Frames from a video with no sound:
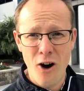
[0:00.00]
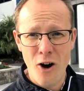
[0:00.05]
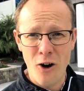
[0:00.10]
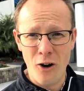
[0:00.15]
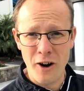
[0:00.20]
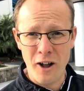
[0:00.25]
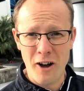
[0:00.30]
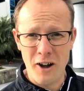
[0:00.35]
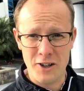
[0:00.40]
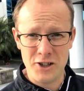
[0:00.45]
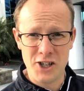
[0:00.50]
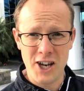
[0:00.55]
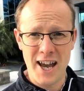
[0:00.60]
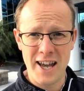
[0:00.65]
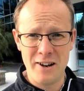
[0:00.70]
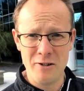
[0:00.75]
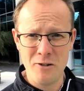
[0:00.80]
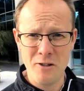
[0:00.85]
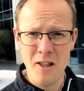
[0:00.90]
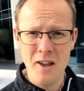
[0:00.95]
on our
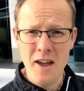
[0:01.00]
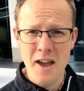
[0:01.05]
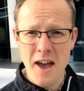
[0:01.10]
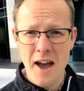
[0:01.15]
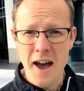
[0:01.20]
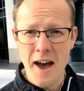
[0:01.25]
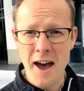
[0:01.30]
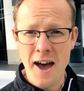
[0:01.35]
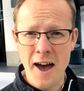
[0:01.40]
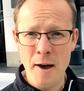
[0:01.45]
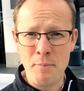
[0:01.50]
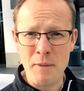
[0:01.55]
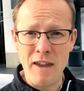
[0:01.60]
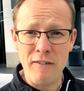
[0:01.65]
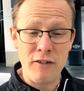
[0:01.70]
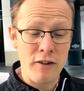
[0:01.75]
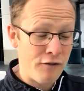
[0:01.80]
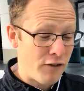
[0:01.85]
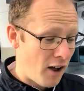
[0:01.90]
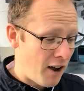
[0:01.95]
channel. Um,
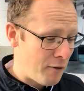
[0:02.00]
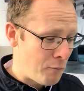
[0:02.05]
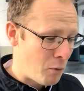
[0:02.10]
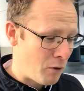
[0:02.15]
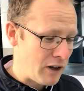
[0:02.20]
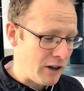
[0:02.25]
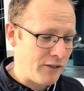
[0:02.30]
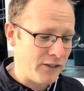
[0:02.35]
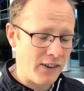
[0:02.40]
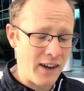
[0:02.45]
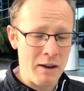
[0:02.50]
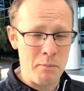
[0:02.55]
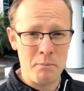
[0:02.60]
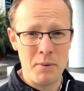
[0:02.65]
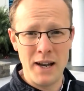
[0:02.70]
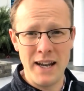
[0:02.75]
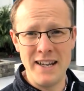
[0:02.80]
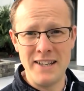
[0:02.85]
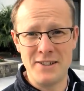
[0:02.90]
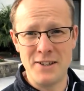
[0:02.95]
if you've liked what you've seen,
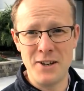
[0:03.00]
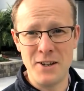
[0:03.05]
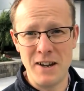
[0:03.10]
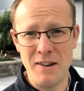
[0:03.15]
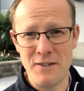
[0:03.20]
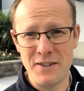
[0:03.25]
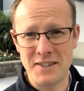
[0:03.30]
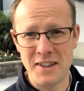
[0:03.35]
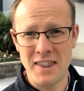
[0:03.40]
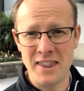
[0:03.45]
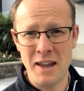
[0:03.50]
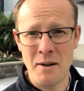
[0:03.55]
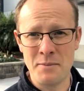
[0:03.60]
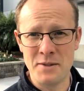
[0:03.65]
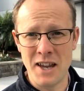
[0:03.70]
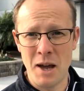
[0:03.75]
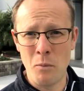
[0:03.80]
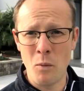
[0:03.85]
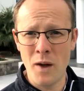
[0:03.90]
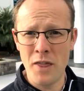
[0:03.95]
please do give us a
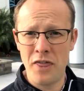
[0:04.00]
thumbs up.